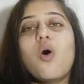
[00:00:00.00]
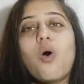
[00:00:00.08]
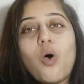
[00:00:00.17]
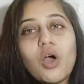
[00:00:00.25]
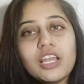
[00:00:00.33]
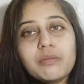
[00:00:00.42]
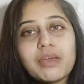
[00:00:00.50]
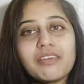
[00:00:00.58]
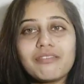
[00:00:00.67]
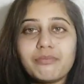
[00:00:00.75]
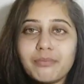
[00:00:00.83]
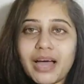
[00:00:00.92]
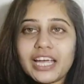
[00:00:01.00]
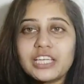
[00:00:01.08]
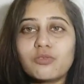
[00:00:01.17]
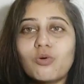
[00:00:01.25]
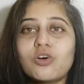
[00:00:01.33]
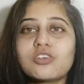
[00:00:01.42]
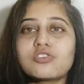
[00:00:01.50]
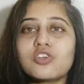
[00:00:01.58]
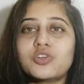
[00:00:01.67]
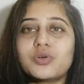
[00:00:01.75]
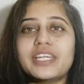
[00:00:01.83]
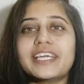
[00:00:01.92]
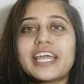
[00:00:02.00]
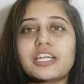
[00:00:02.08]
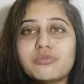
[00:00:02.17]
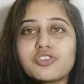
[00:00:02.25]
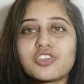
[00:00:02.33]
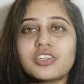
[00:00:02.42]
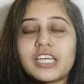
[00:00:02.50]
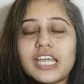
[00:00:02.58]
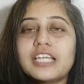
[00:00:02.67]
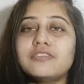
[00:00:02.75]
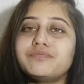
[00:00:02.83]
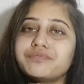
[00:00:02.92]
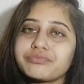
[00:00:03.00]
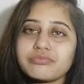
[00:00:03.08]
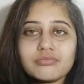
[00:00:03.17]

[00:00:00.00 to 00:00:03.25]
All in my mind was to take admission in